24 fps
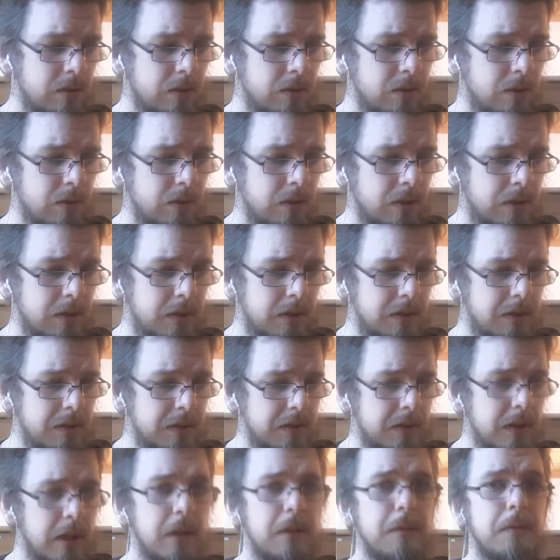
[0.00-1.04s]
Oh, and this is
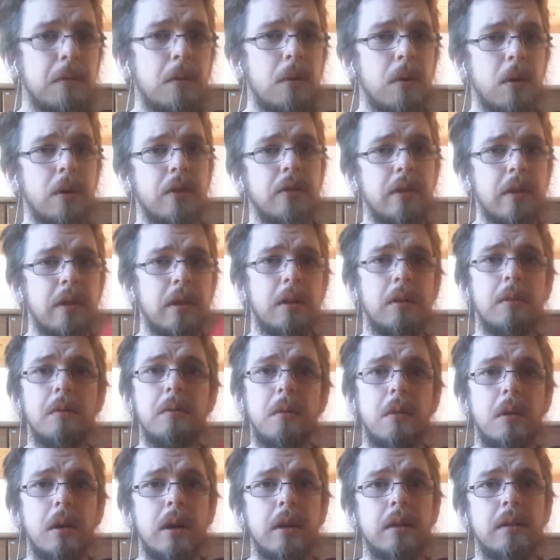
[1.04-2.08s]
day four, so I need
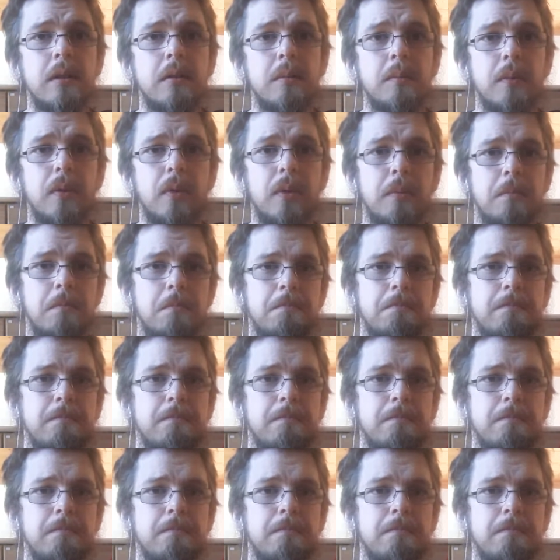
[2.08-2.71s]
four items.